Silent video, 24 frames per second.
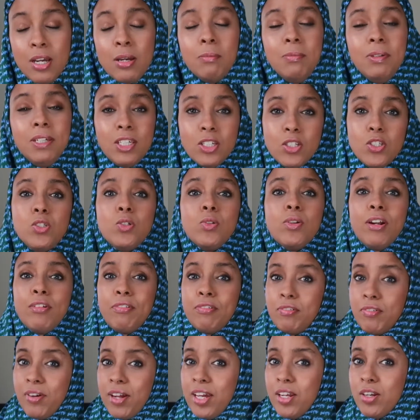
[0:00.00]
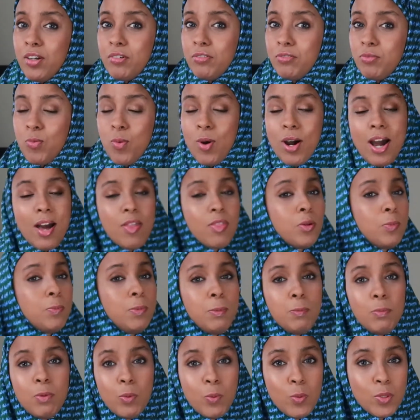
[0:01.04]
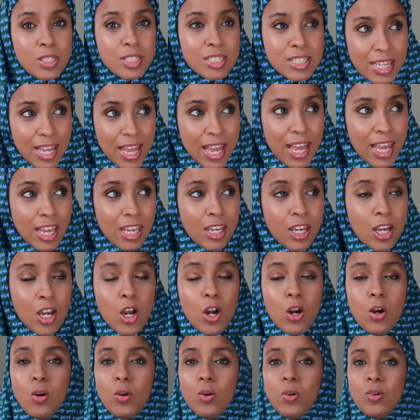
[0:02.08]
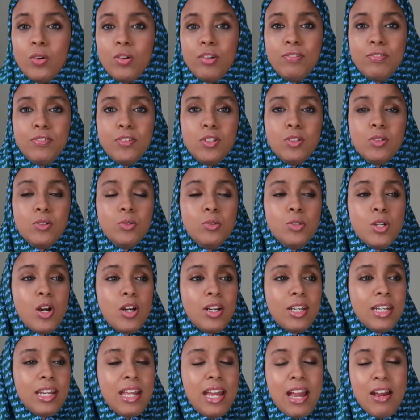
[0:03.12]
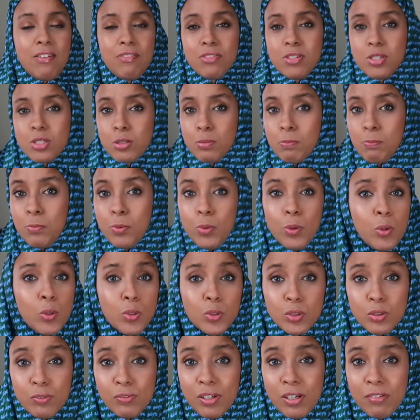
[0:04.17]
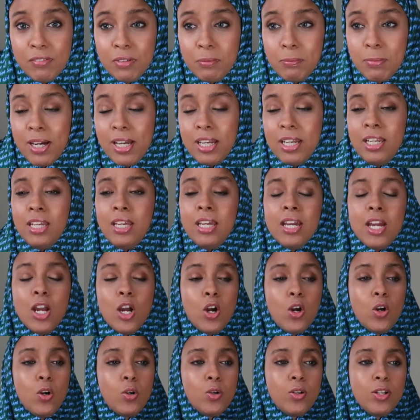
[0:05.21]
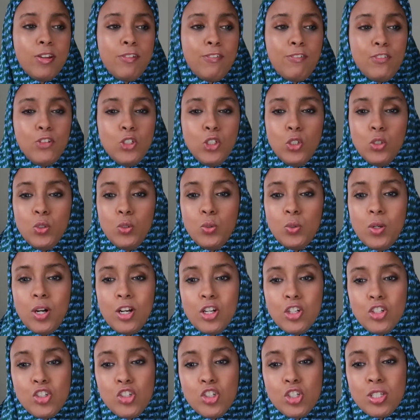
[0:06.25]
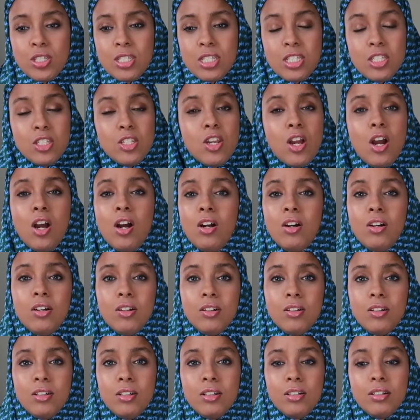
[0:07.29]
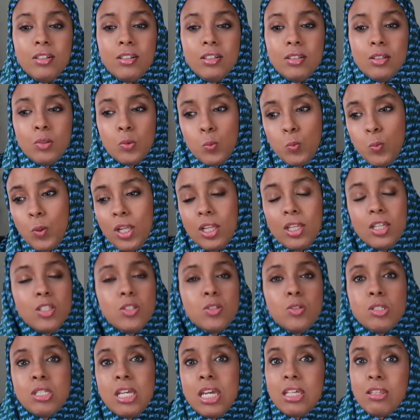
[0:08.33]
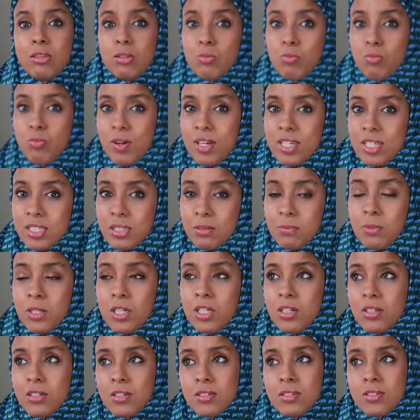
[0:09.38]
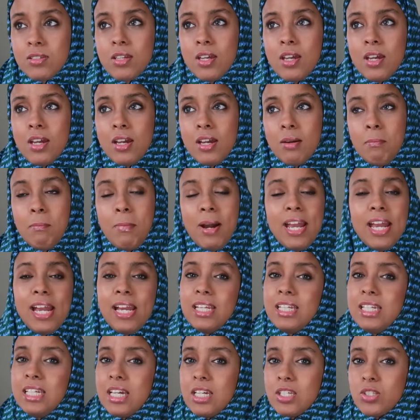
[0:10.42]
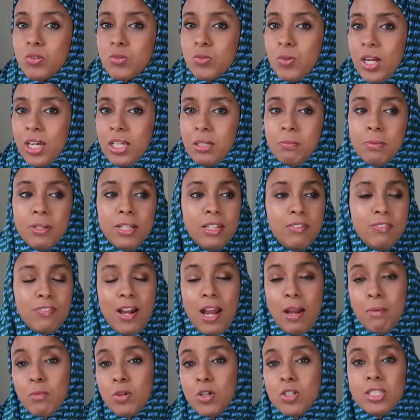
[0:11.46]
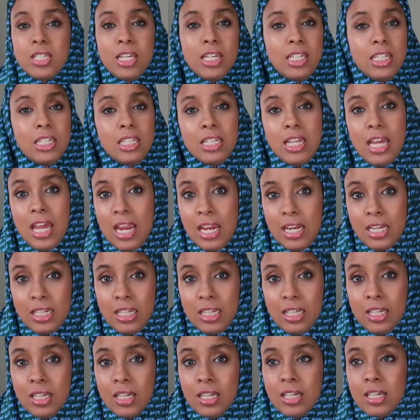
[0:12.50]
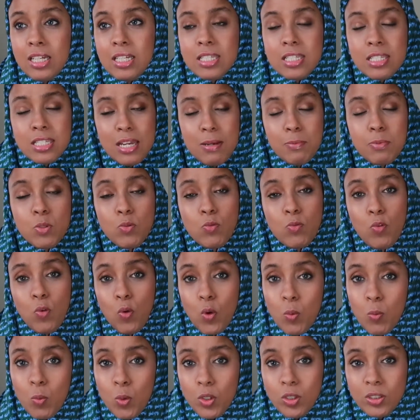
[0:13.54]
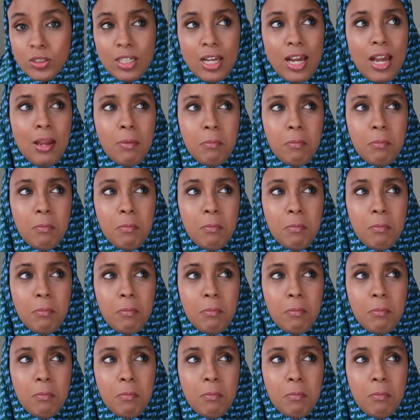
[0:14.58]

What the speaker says: because you're afraid of what other people would say, or if you're not gonna have the support of everybody, or if you are just not willing to take the risk, because my idea is great, but if I'm not taking any steps forward,